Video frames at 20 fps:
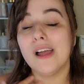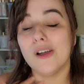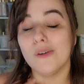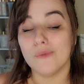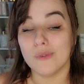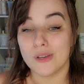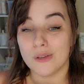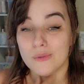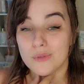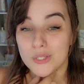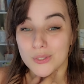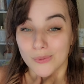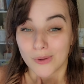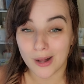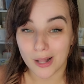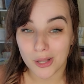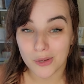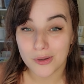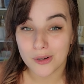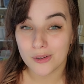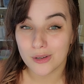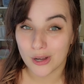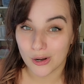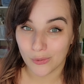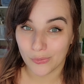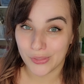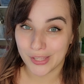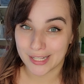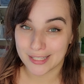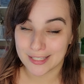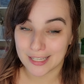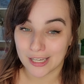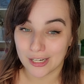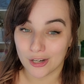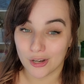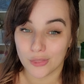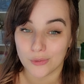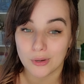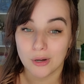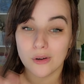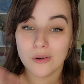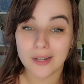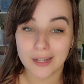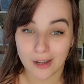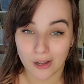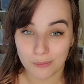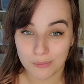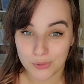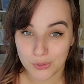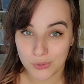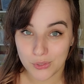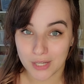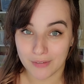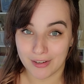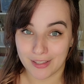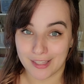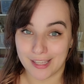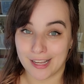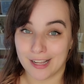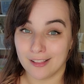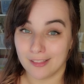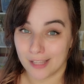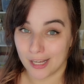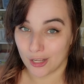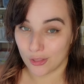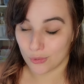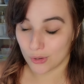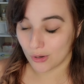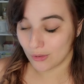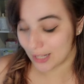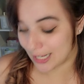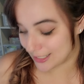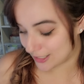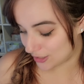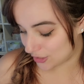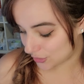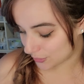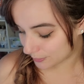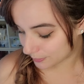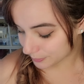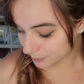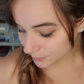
When you swallow, it'll coat the inside of your throat and help soothe everything like a throat lozenge.